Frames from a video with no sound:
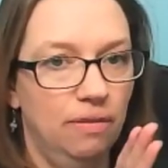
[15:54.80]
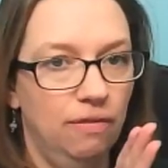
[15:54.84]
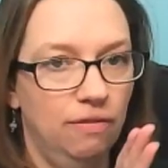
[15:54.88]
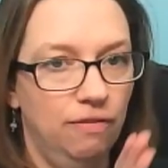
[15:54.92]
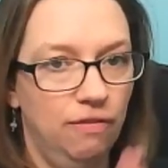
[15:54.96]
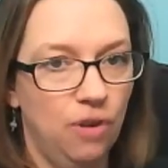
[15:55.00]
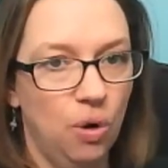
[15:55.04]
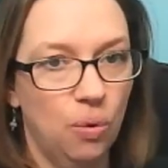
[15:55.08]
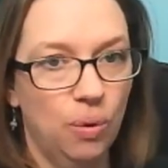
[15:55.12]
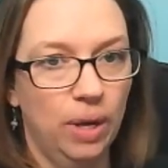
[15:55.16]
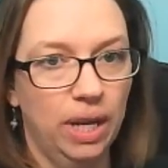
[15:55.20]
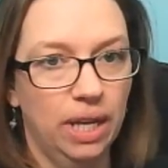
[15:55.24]

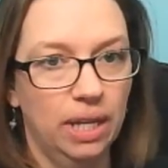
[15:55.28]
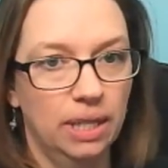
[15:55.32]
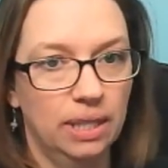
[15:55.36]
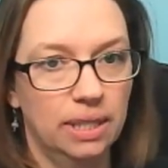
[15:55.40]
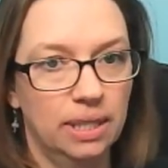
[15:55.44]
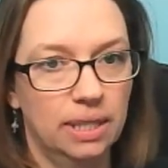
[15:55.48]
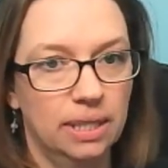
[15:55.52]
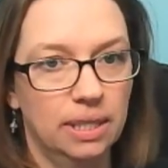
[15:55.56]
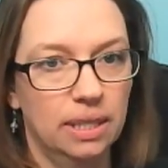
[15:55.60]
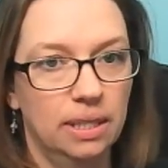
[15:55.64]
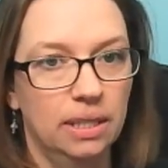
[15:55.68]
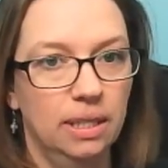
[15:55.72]

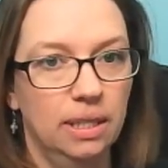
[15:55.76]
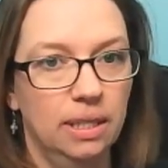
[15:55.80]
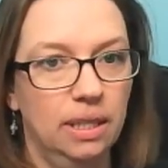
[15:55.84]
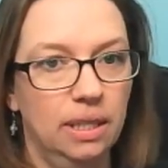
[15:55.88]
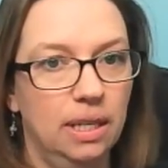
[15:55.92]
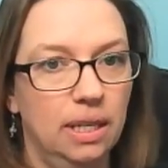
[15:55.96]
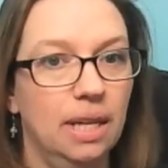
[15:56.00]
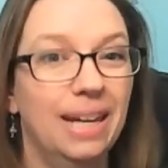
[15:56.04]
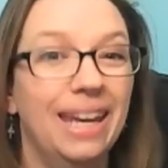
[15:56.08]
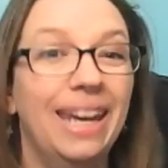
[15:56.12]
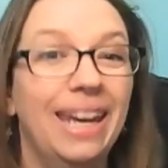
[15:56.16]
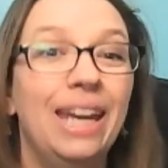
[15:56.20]
focus.
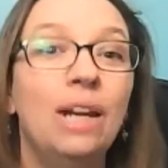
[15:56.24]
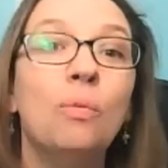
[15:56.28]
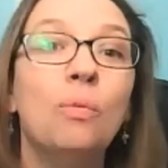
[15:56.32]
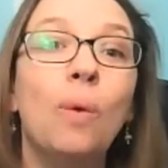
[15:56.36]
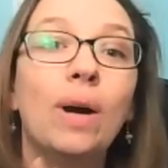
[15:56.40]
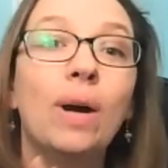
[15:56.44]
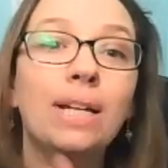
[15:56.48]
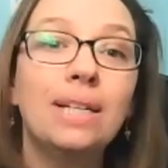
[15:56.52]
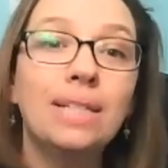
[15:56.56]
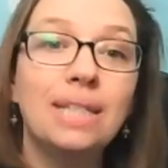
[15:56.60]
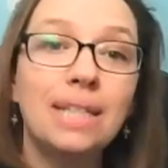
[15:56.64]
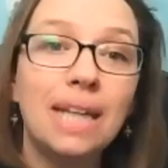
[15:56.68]
And what
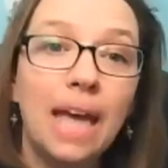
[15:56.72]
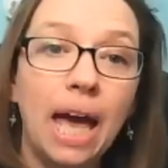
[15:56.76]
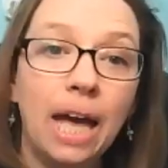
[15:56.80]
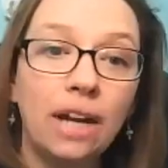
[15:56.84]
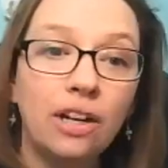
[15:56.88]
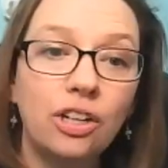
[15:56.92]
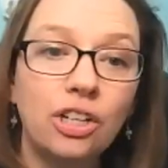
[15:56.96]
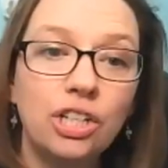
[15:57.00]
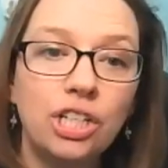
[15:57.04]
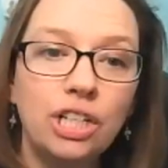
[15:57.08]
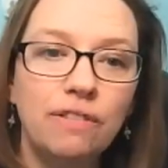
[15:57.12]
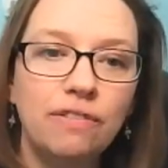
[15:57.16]
is the
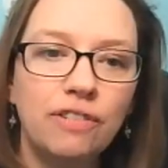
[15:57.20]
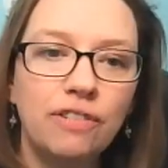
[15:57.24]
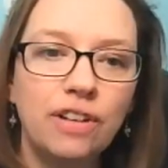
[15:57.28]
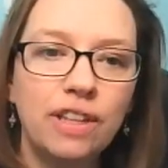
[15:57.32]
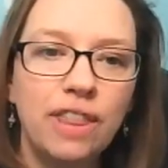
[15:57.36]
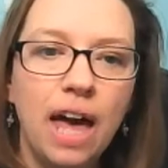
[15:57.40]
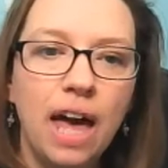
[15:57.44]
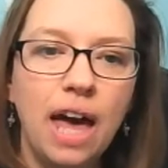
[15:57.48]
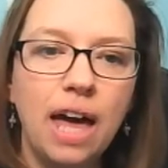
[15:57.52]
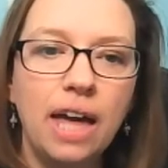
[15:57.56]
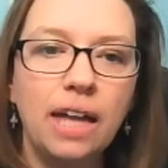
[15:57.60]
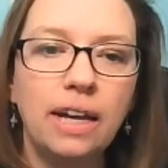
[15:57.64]
energy for
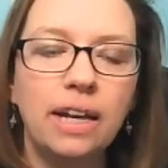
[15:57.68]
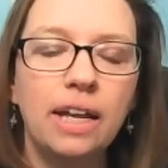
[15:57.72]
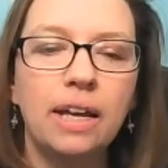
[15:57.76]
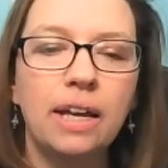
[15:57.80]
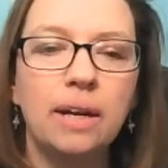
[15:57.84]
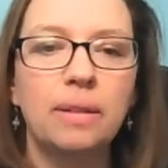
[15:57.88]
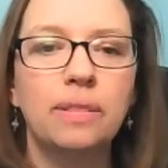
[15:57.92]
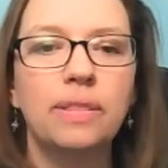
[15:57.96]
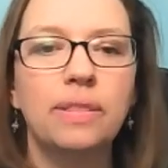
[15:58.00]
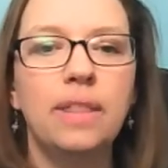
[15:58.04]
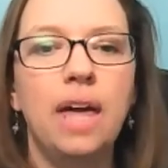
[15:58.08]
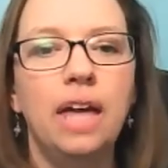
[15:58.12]
that?
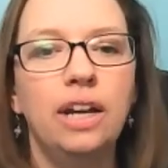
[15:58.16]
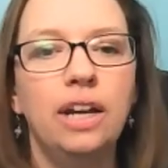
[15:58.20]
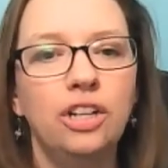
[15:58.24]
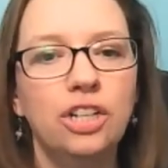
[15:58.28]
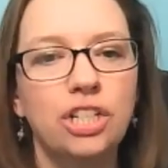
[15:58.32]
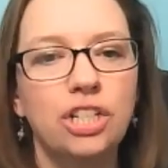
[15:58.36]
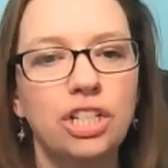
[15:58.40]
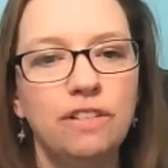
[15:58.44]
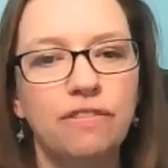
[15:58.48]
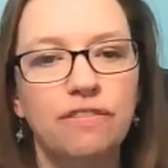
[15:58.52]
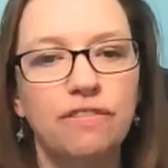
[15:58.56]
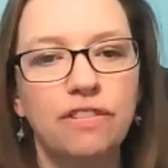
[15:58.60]
The
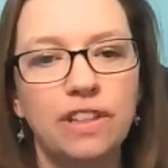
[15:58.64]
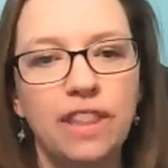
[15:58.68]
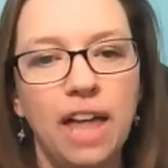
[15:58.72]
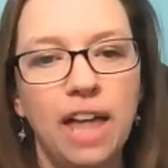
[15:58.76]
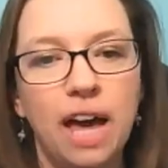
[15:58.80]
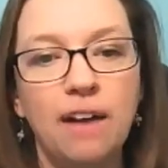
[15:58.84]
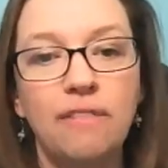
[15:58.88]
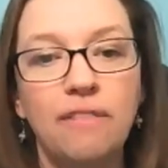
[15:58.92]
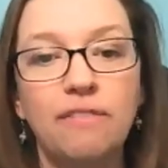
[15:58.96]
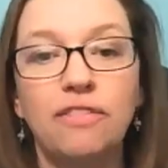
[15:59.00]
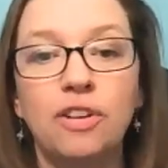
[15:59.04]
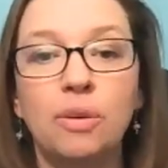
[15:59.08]
energy for
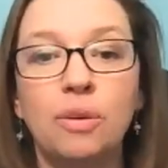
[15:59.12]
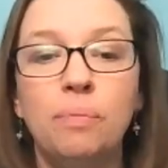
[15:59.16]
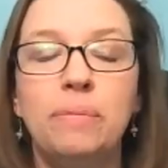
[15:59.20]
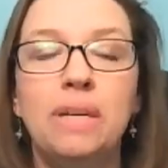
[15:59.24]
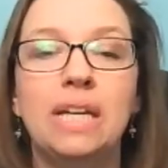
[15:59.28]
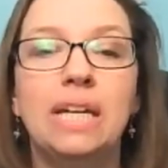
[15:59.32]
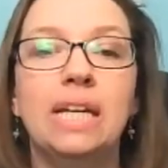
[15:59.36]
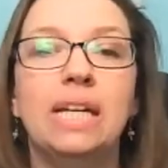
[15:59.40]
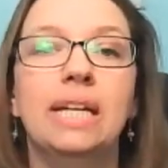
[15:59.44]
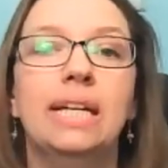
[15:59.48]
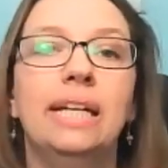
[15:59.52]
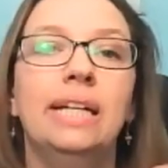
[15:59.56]
that for
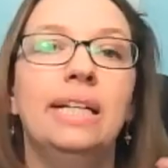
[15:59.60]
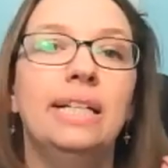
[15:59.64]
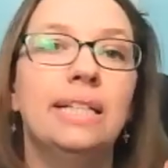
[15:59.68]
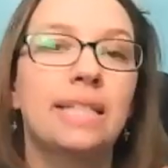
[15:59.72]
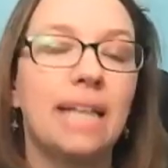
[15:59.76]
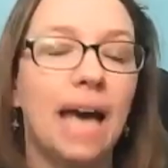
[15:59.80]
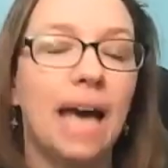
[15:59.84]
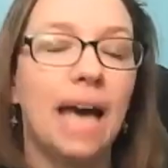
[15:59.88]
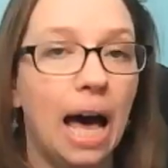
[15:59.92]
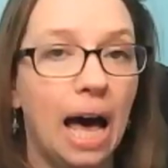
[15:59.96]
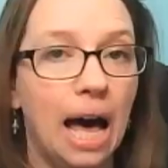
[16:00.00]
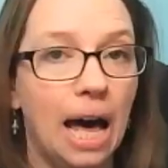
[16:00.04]
me is
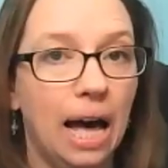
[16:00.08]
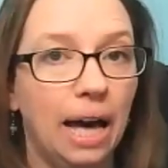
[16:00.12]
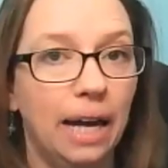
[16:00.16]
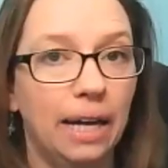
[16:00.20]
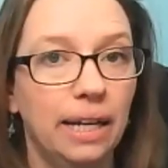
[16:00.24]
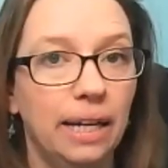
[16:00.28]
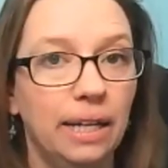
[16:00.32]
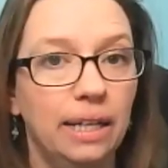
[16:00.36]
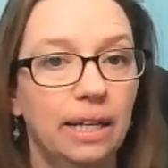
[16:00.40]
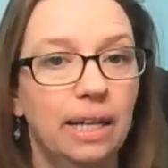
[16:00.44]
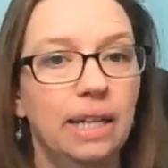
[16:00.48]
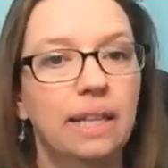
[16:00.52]
high.
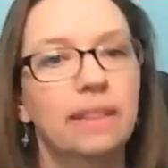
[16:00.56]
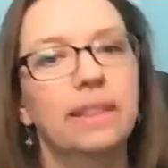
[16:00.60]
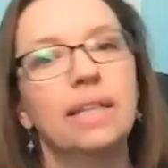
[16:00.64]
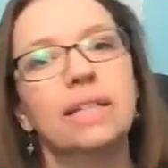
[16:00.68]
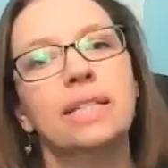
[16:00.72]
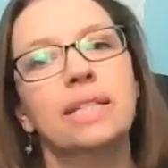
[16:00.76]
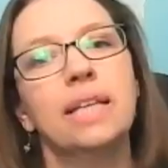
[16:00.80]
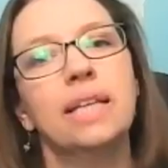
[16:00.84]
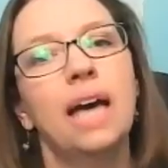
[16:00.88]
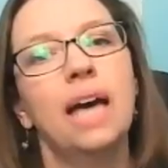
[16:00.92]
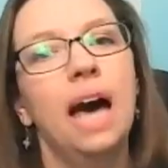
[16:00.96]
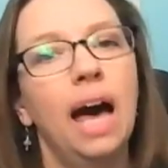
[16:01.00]
That's
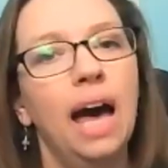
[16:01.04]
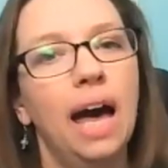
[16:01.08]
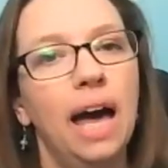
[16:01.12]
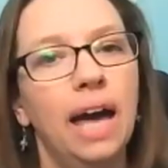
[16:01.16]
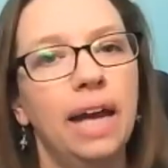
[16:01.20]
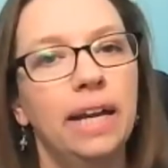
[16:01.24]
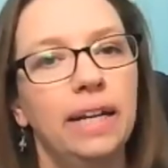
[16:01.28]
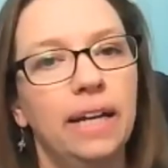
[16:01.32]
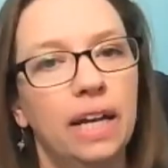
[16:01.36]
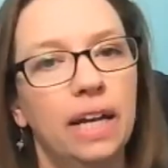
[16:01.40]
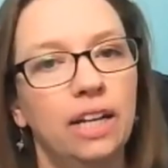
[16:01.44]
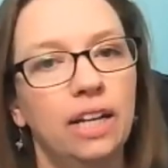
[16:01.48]
a
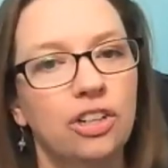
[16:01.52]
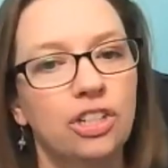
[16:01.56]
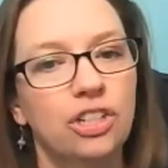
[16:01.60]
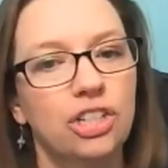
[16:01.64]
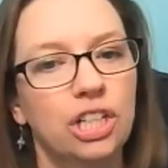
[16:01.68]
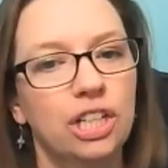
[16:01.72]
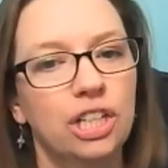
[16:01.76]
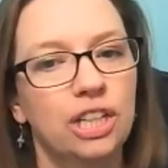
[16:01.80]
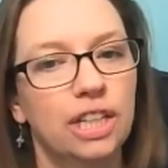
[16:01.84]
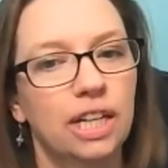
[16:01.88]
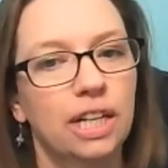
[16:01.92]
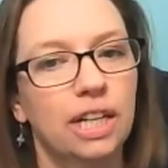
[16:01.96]
high
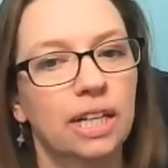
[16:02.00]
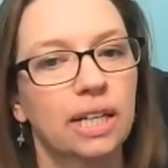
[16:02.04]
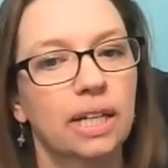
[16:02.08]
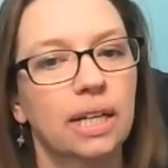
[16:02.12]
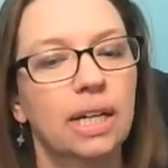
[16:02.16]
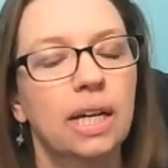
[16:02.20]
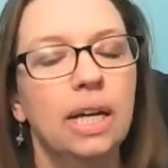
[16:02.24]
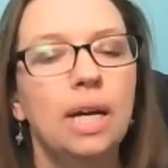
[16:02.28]
energy thing